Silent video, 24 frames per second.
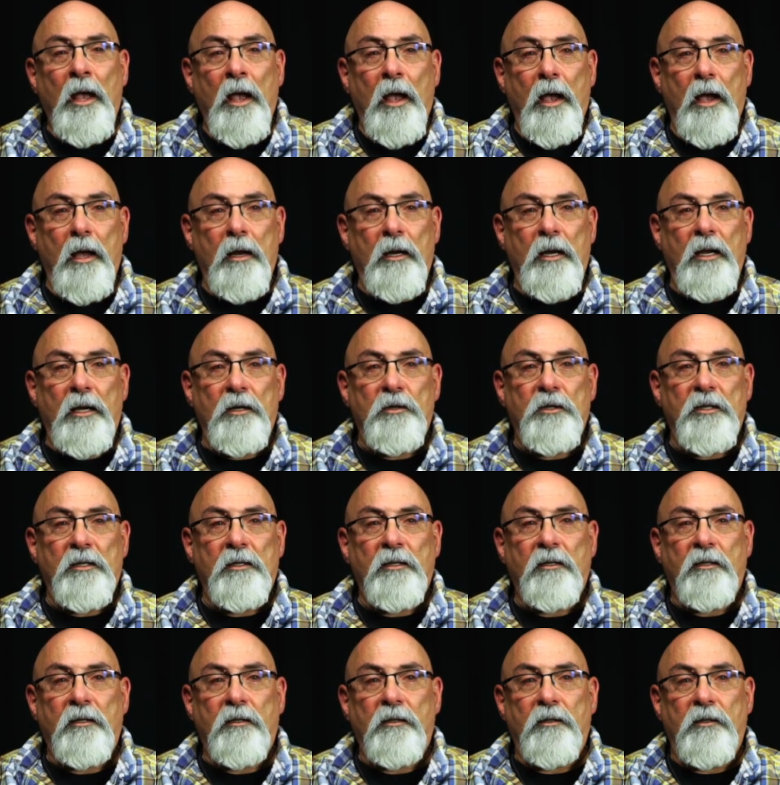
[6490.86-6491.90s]
And he
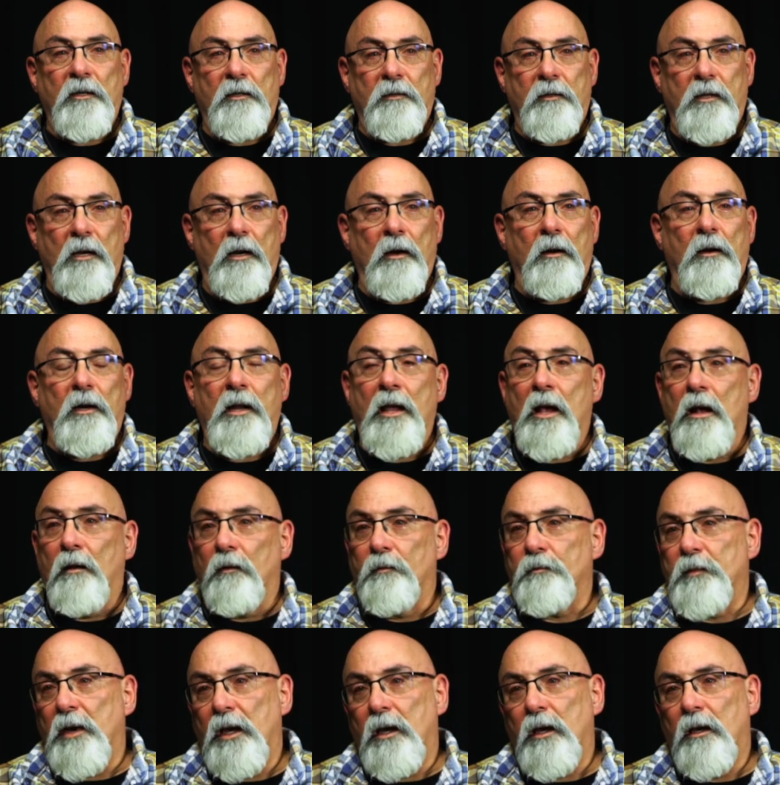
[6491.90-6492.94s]
just stood there and
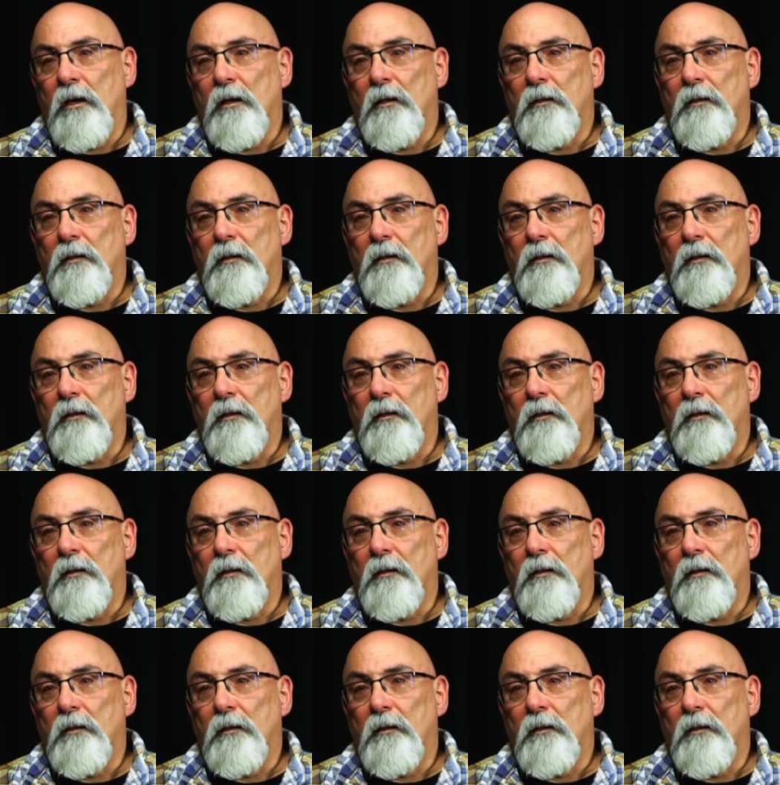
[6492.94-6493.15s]
held me.